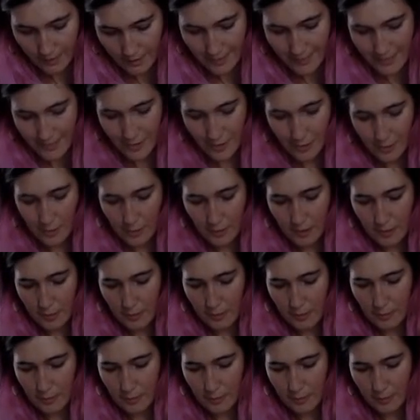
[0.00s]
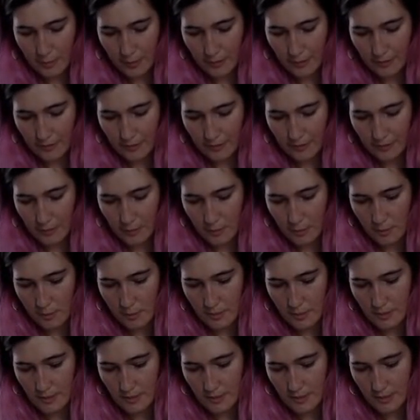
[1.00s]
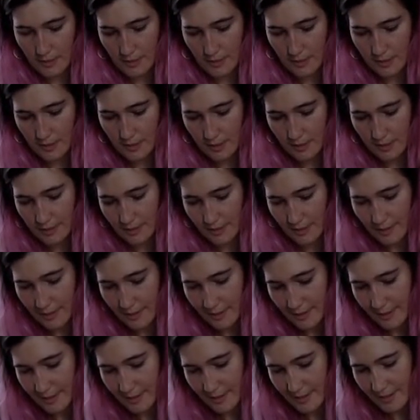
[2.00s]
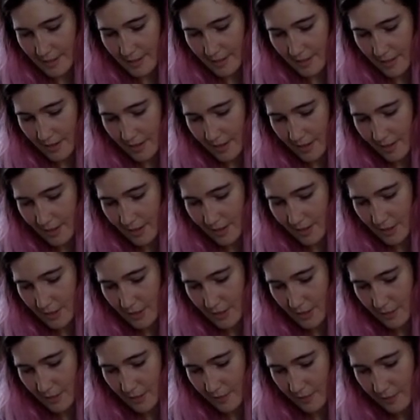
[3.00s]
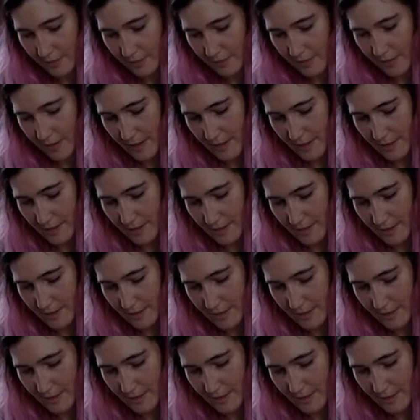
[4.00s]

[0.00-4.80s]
And don't worry about being perfect. Remember, this is all just for fun.